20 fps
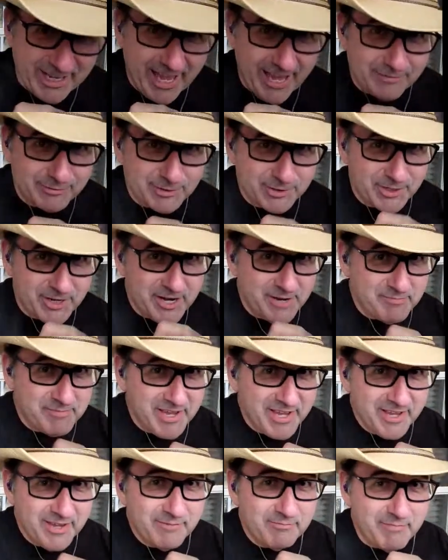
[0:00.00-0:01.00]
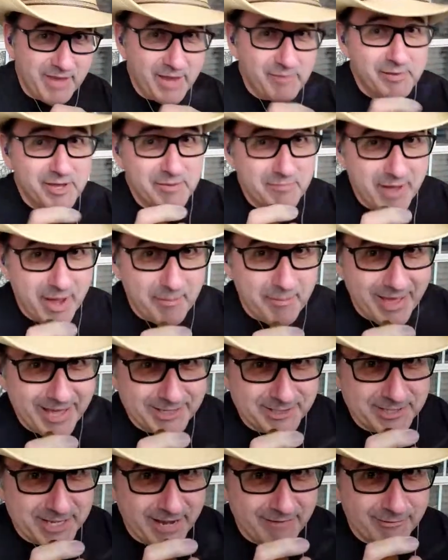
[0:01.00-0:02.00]
live stream may be my
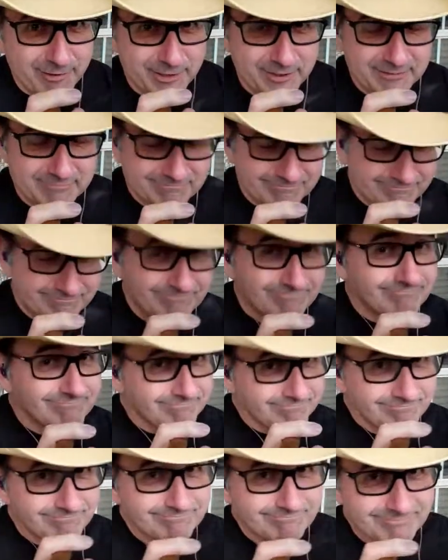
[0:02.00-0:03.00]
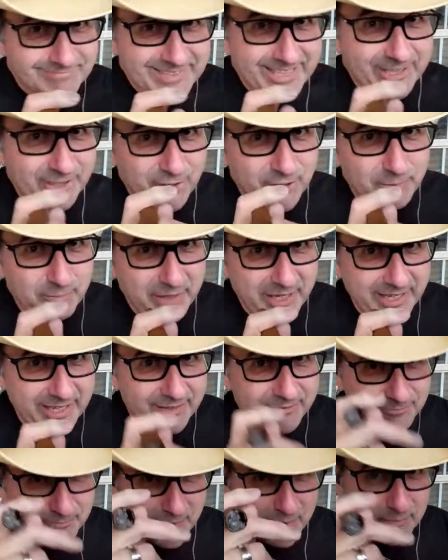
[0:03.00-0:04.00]
best ever. It could be
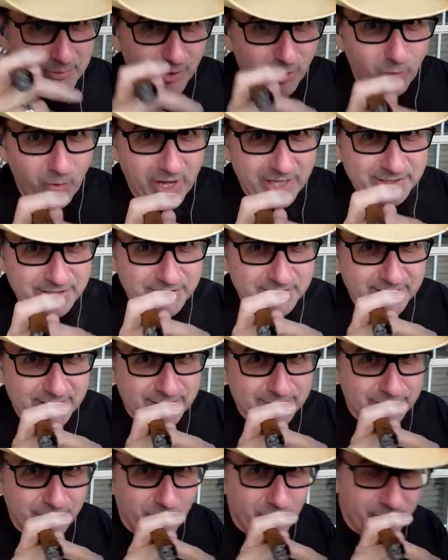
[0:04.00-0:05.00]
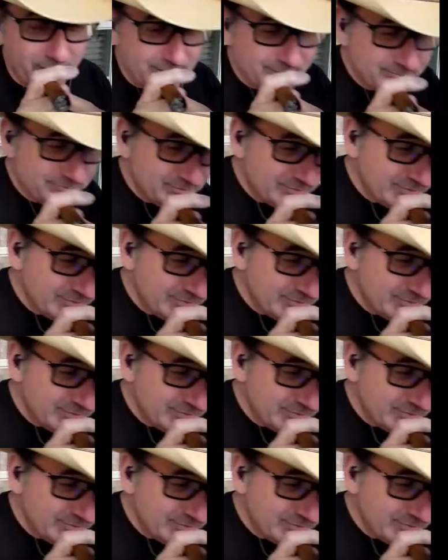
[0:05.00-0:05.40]
if people will watch it this far.